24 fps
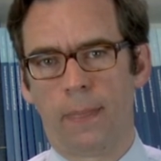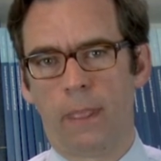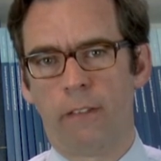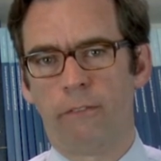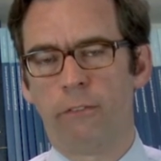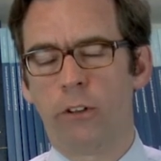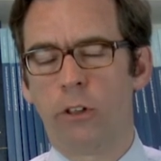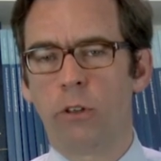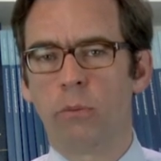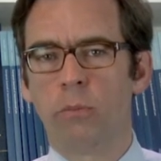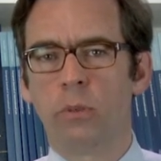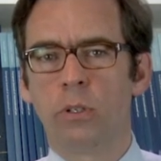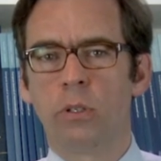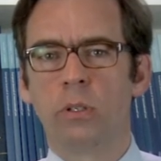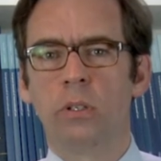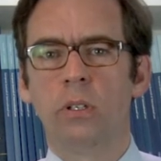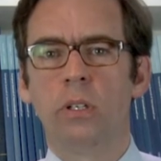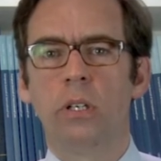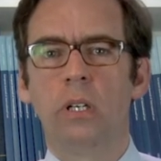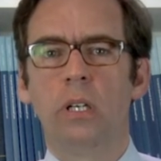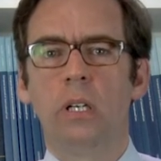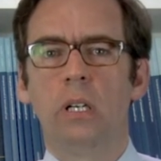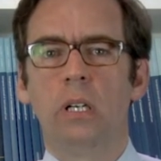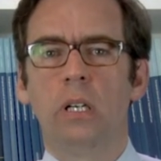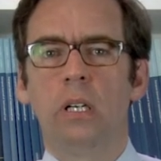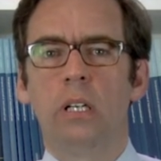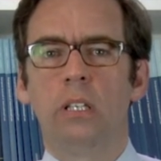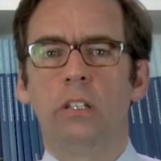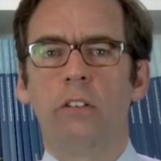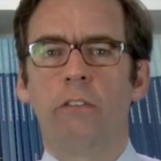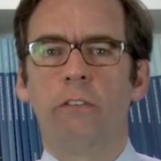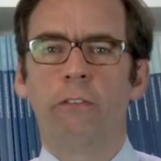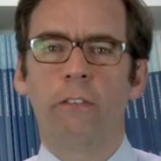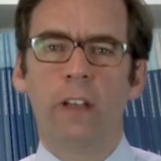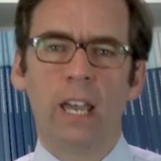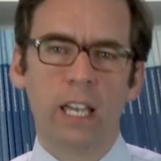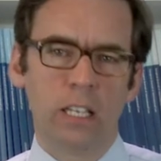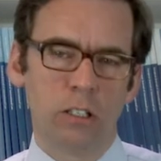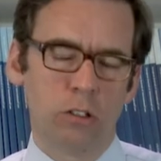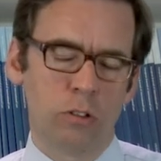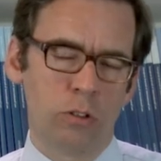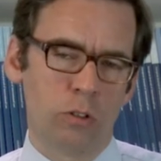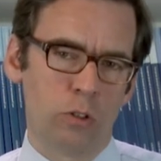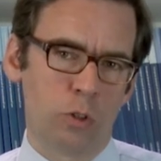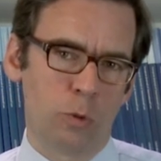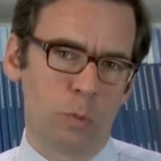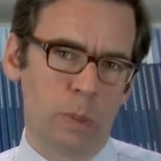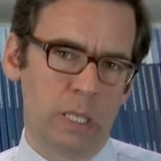Furthermore, the
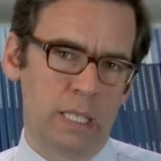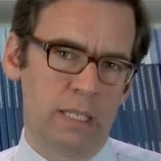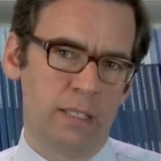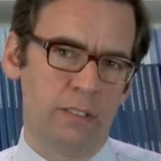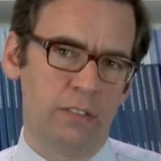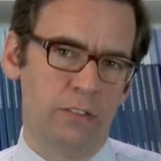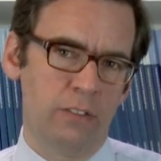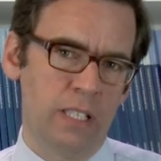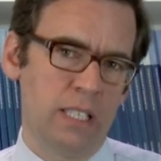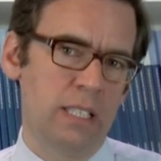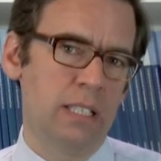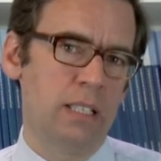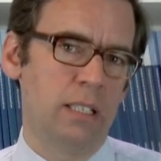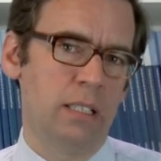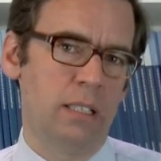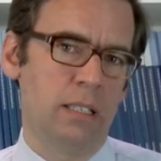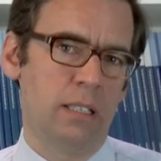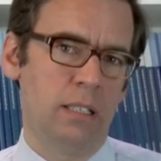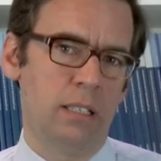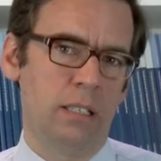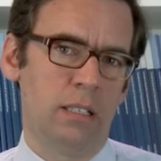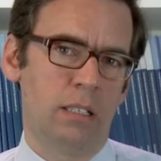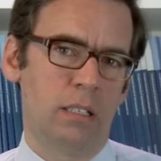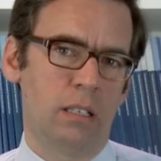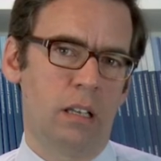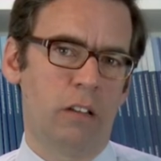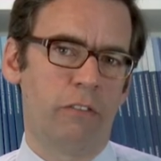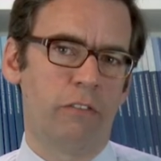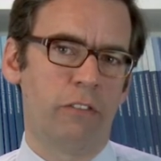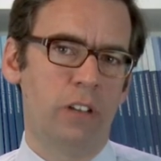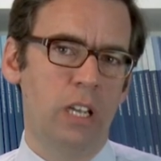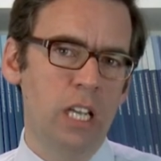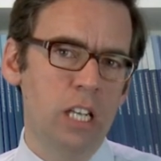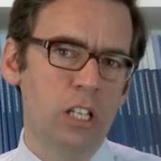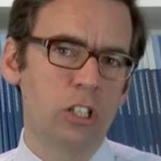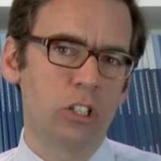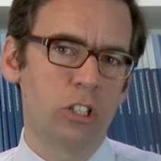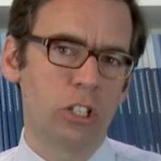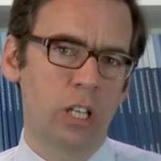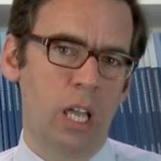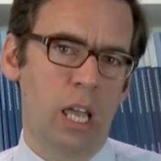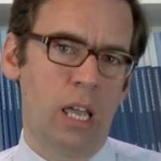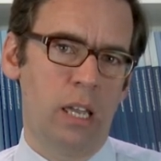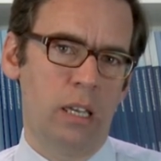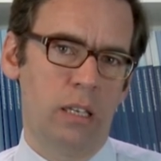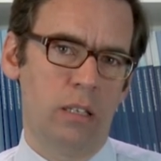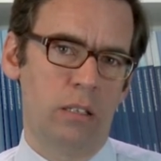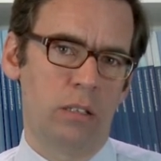factual specificities of each
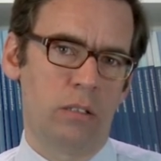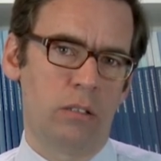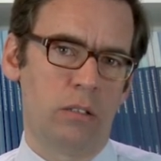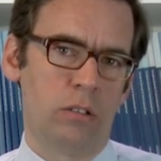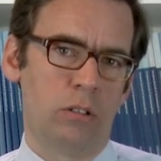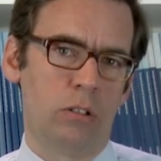case,